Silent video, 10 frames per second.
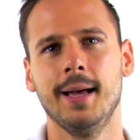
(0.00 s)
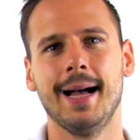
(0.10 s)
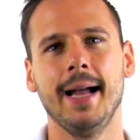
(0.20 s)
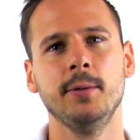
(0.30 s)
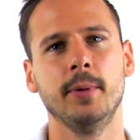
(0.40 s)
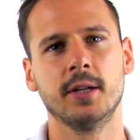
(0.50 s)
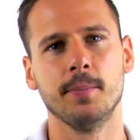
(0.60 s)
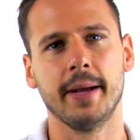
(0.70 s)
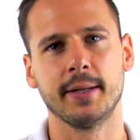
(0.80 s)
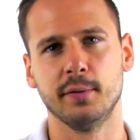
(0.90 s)
Hi and
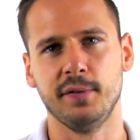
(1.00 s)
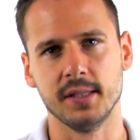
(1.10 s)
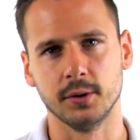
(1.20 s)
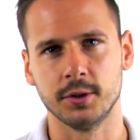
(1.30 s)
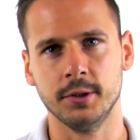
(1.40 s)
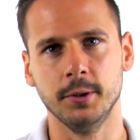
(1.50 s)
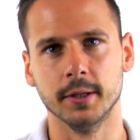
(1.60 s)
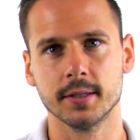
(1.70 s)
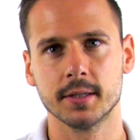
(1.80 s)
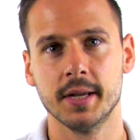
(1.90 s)
welcome back to
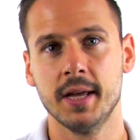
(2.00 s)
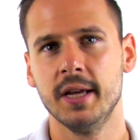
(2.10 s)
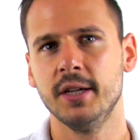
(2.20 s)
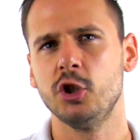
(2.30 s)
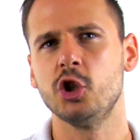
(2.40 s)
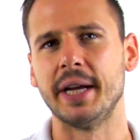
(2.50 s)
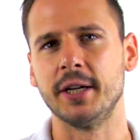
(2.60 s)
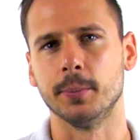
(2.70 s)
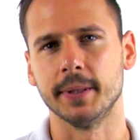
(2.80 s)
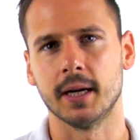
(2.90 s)
Physiotutors.
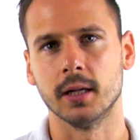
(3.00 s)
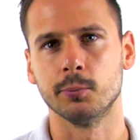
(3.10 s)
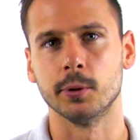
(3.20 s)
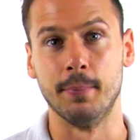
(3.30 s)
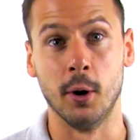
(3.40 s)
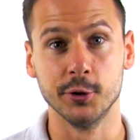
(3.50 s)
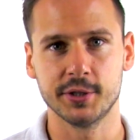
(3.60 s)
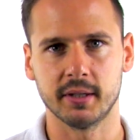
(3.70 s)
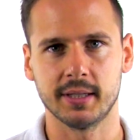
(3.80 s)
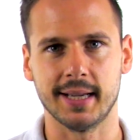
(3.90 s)
Jakob et al.
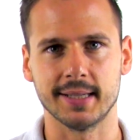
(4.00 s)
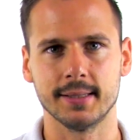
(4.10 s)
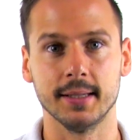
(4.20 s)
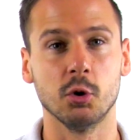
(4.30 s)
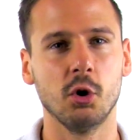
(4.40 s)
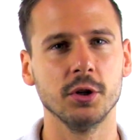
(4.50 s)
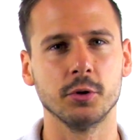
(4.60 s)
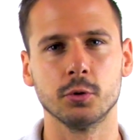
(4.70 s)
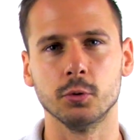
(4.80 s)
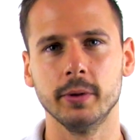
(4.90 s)
Proposed their test in order
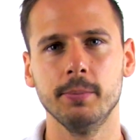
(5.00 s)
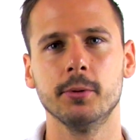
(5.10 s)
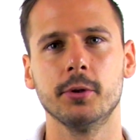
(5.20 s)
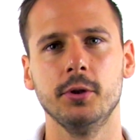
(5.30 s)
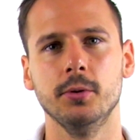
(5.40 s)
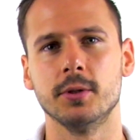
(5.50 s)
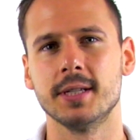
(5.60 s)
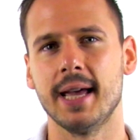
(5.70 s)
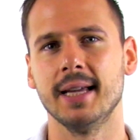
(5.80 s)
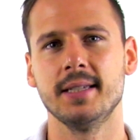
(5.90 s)
to
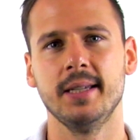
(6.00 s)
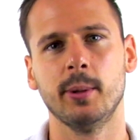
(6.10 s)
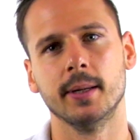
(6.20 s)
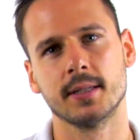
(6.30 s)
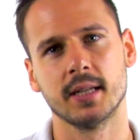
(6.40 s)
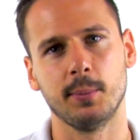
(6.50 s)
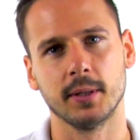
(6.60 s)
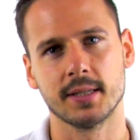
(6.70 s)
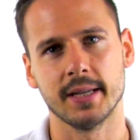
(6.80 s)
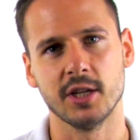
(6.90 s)
reproduce anterior
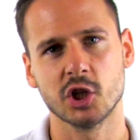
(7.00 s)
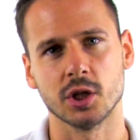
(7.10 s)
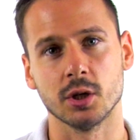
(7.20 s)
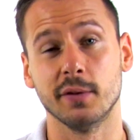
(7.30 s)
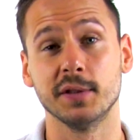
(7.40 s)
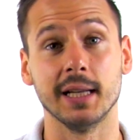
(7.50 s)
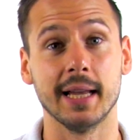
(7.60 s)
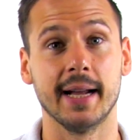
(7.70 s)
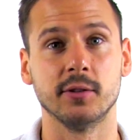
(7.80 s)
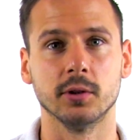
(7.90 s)
subluxation of the
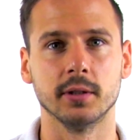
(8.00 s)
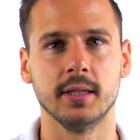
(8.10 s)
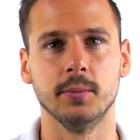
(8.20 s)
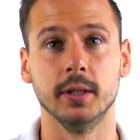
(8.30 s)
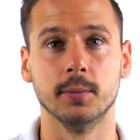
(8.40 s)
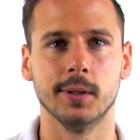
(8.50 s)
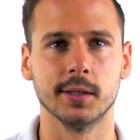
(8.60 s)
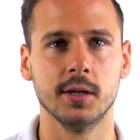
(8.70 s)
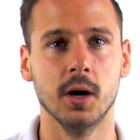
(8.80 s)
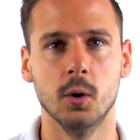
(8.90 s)
lateral tibial
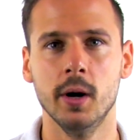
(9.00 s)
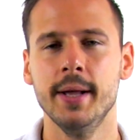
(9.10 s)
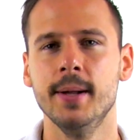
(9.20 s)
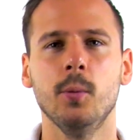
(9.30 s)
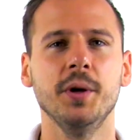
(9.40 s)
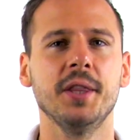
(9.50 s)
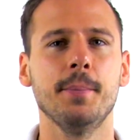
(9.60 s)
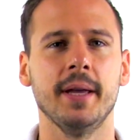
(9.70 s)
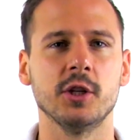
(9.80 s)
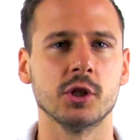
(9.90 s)
plateau with the
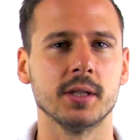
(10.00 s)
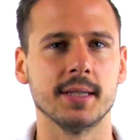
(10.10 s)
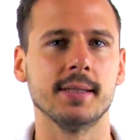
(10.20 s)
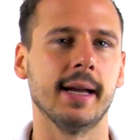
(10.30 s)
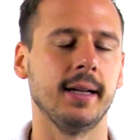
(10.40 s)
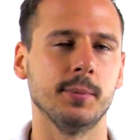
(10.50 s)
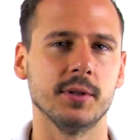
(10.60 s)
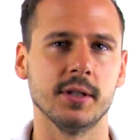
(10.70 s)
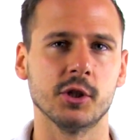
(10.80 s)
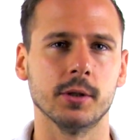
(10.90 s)
patient in standing
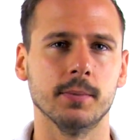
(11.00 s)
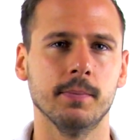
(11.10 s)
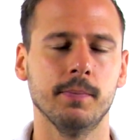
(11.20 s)
position.